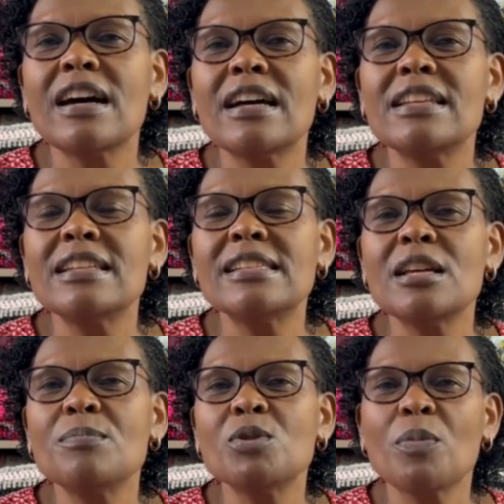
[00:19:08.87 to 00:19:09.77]
at the
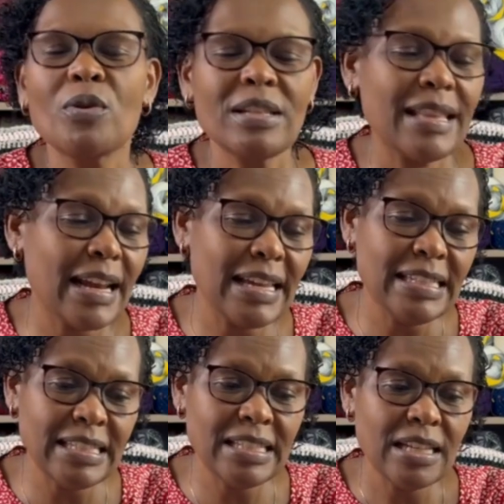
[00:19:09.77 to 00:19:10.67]
same spot that I
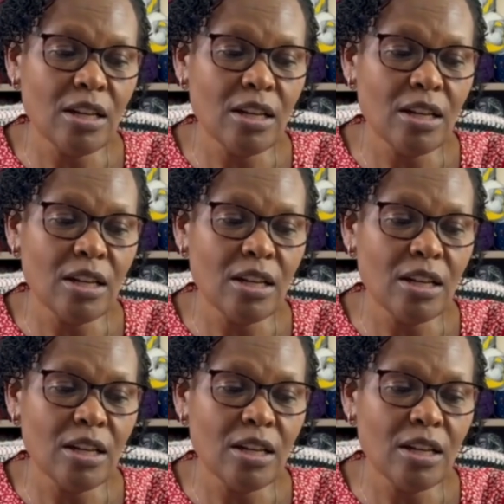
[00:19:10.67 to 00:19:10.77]
did.